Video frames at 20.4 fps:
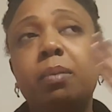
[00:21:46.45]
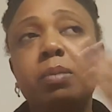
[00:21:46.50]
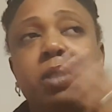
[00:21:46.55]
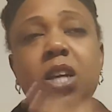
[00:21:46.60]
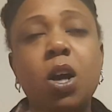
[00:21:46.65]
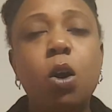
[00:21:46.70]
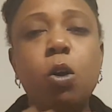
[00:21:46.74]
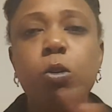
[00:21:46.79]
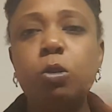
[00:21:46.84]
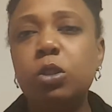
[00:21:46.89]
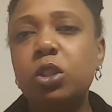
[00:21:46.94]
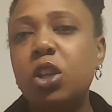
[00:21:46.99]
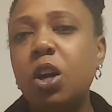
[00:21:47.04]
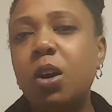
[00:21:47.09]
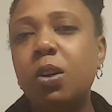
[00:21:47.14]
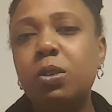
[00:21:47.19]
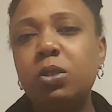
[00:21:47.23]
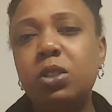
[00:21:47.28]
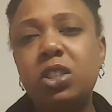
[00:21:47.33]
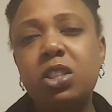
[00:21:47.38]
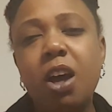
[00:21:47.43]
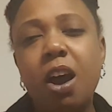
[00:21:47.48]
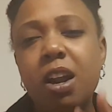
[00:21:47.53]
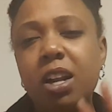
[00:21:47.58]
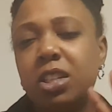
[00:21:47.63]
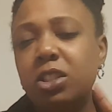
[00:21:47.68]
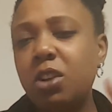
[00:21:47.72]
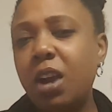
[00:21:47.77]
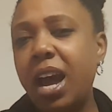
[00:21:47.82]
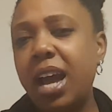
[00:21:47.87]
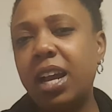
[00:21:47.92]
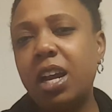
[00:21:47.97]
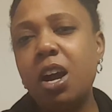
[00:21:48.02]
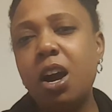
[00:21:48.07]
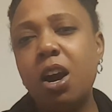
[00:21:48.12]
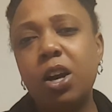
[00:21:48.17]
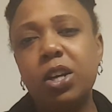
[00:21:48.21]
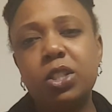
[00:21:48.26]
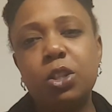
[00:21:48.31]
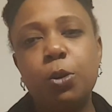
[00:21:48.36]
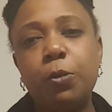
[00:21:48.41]
don't start to try and
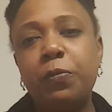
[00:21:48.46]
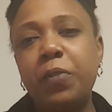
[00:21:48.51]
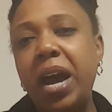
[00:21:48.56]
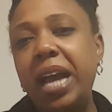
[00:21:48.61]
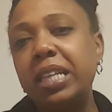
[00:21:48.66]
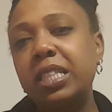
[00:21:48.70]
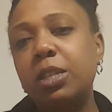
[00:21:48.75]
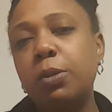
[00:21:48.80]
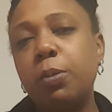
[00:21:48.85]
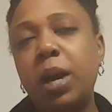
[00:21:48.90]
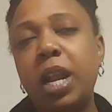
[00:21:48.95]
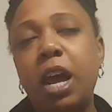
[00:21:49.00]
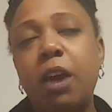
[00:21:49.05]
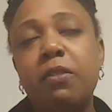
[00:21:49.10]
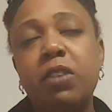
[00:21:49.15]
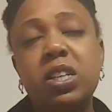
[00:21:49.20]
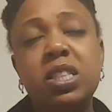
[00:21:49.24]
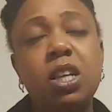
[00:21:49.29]
cause no fights or whatever.